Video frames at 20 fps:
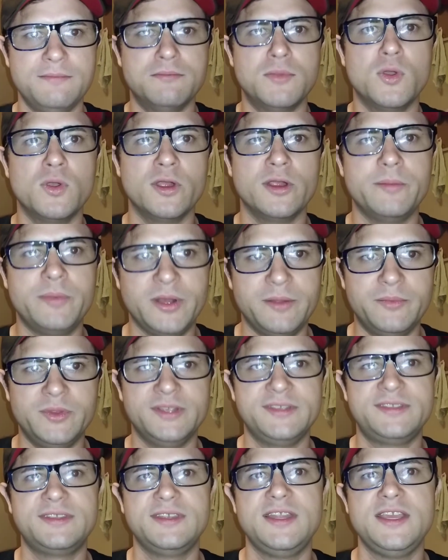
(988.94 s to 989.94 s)
more
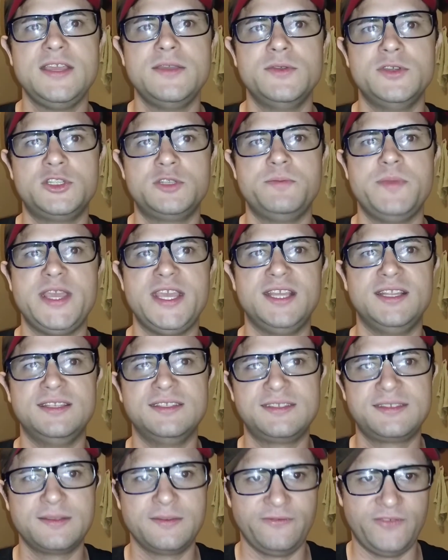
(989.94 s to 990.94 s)
publicity, which
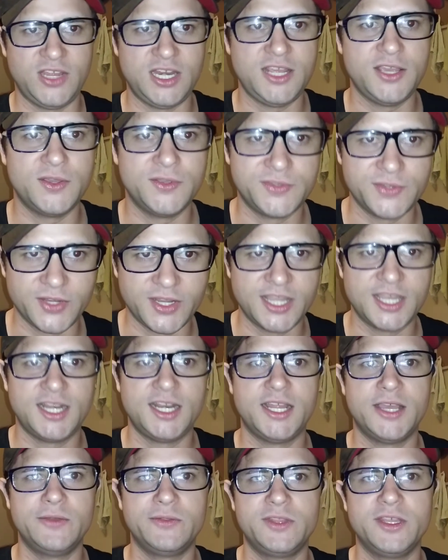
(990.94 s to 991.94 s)
means videos are
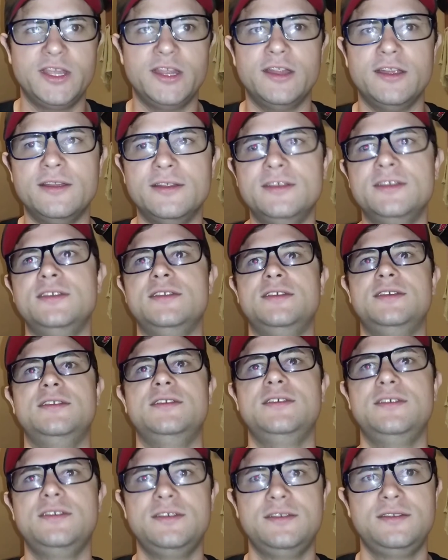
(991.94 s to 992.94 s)
getting out there.
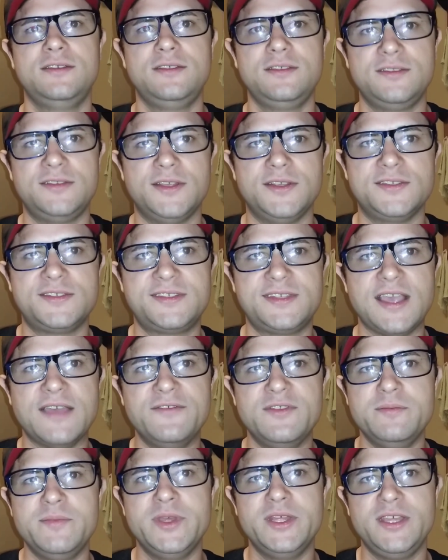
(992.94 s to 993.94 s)
There's
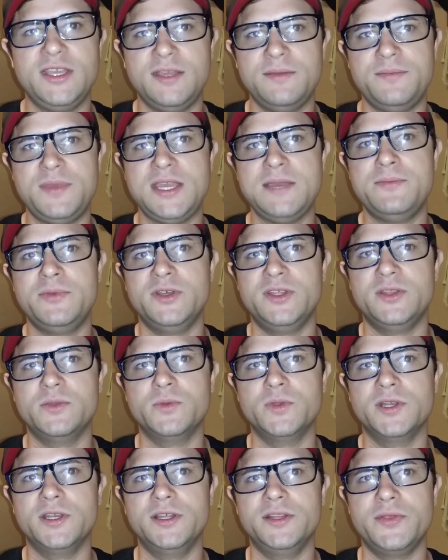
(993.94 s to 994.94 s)
seven billion people in the
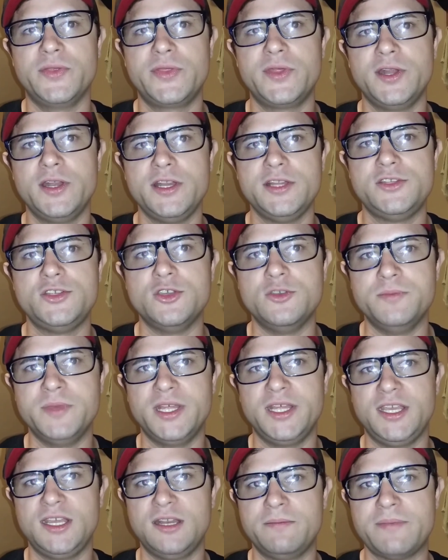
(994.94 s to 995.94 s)
world and thirty-two
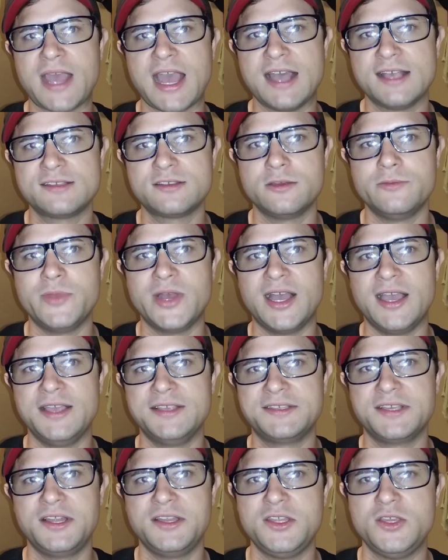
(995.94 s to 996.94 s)
million
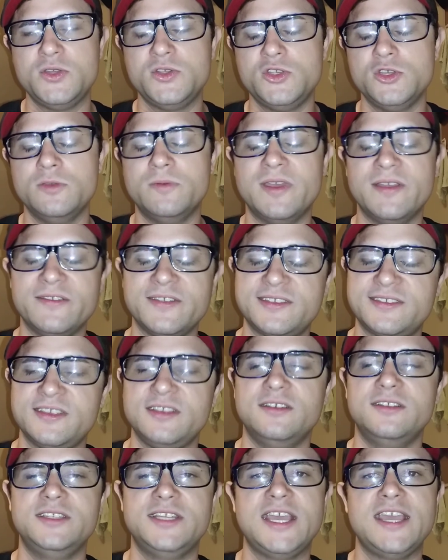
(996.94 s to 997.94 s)
passerbys on YouTube every
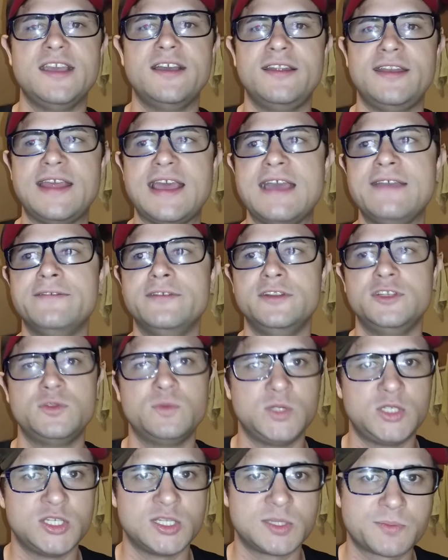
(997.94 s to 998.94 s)
single day on average,
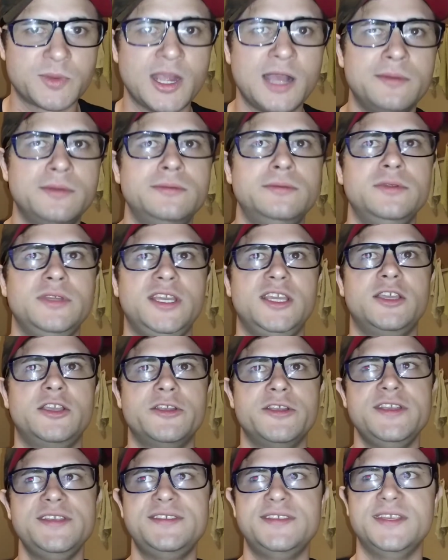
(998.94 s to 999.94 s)
which is probably
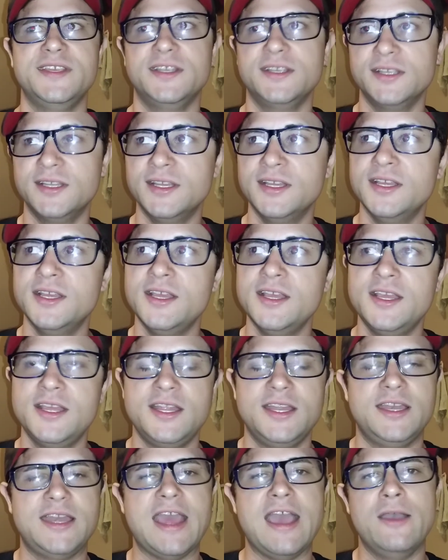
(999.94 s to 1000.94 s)
increasing
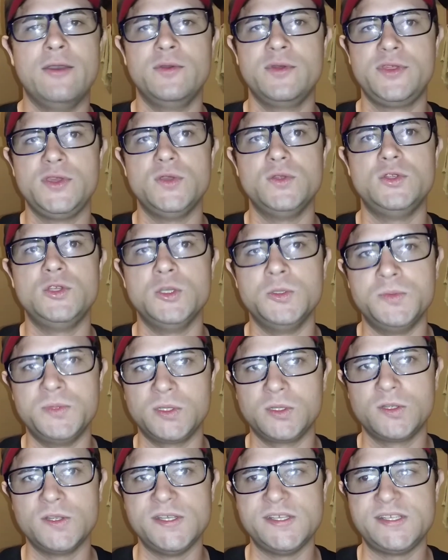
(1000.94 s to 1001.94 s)
now with YouTube's
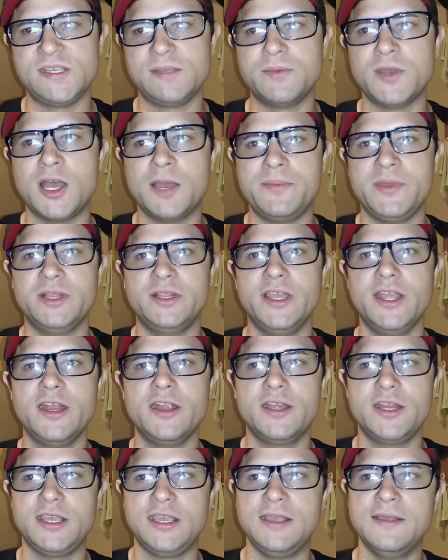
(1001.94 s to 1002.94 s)
increasing
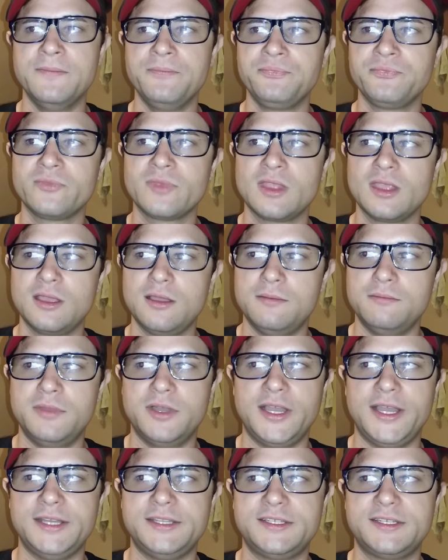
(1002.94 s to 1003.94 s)
popularity.
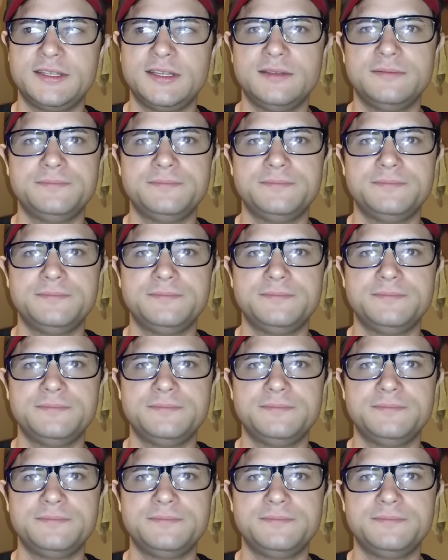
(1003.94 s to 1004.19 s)
But